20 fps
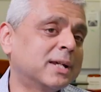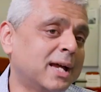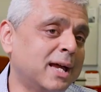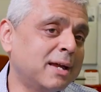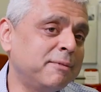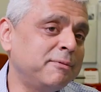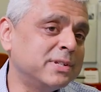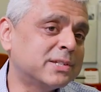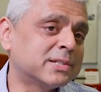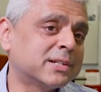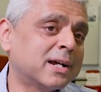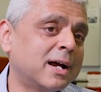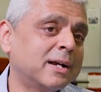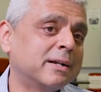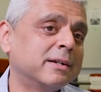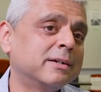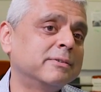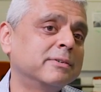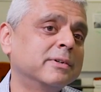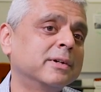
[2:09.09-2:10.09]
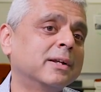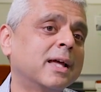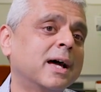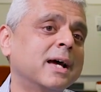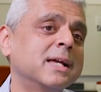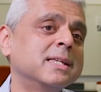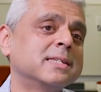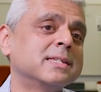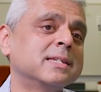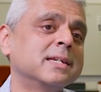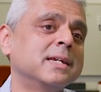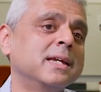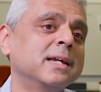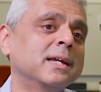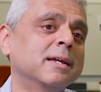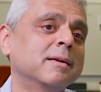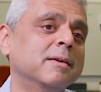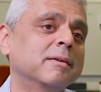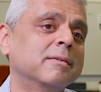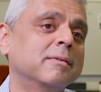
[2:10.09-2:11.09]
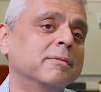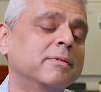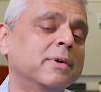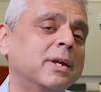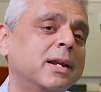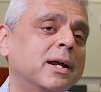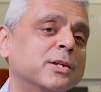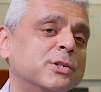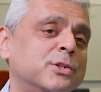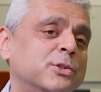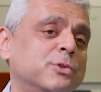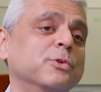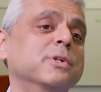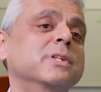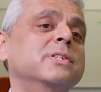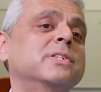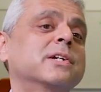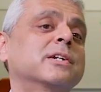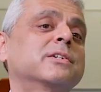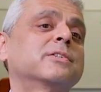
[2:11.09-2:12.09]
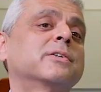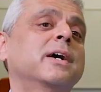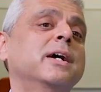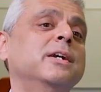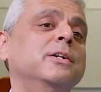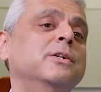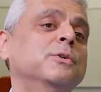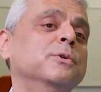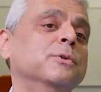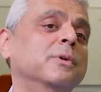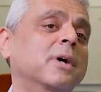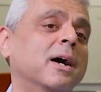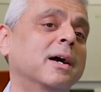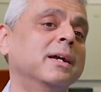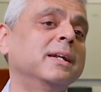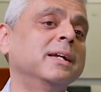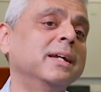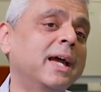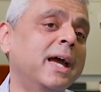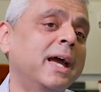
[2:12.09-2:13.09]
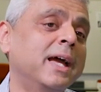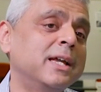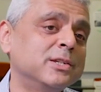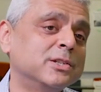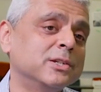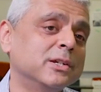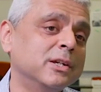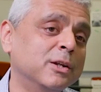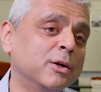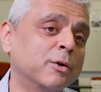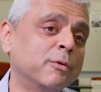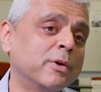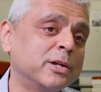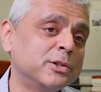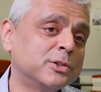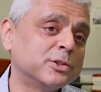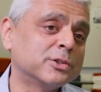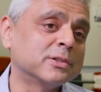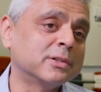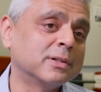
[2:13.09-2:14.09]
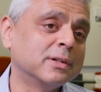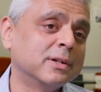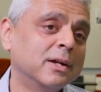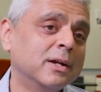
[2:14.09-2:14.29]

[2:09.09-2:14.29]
time we started realizing when our students are trying to do cutting-edge innovation,